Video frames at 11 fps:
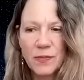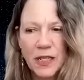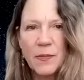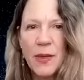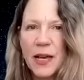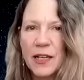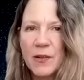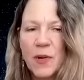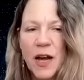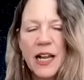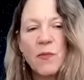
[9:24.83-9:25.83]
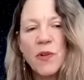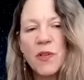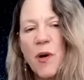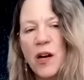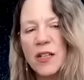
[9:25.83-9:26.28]
Keep that in mind. And
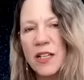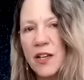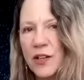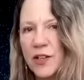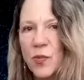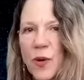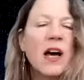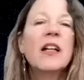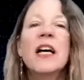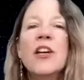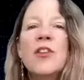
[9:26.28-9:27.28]
with Mars here as well,